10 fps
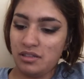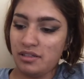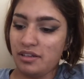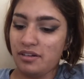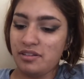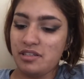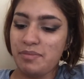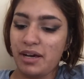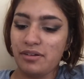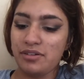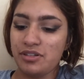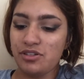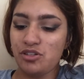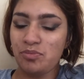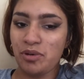There, it's about
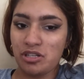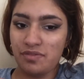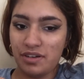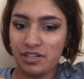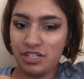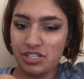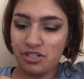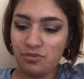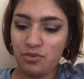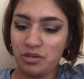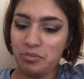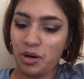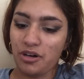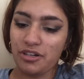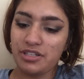2 parts foundation, 1
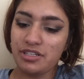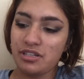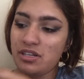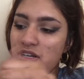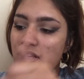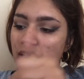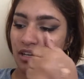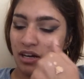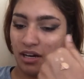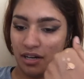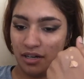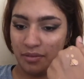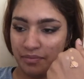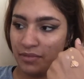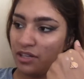part
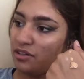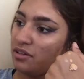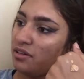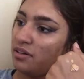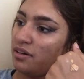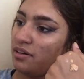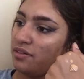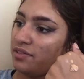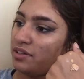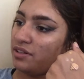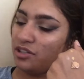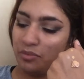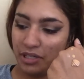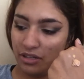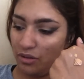of the
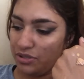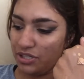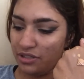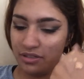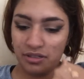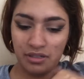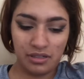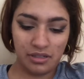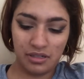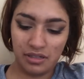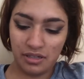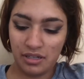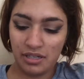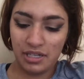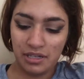Lumi Glotion. I'm
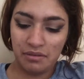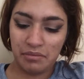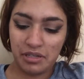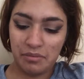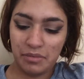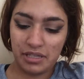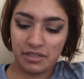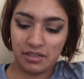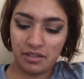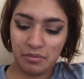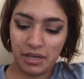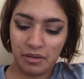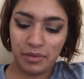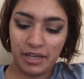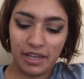gonna mix it on the back of
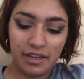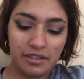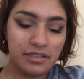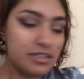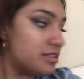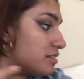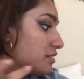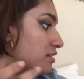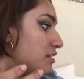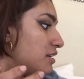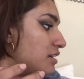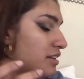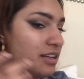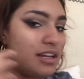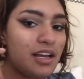my hand.
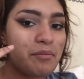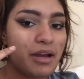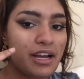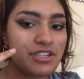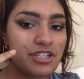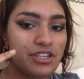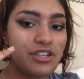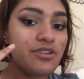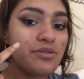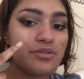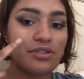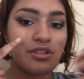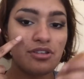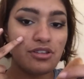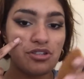I'm actually gonna use
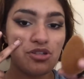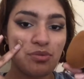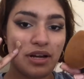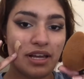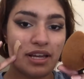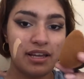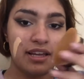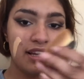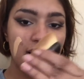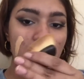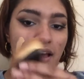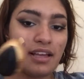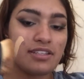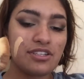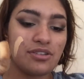the Jouer
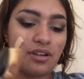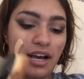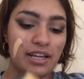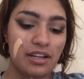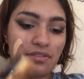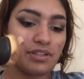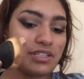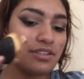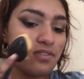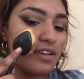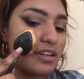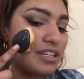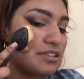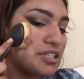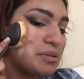Essential High Coverage
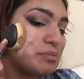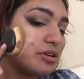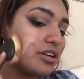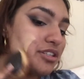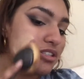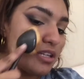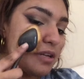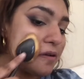Foundation brush.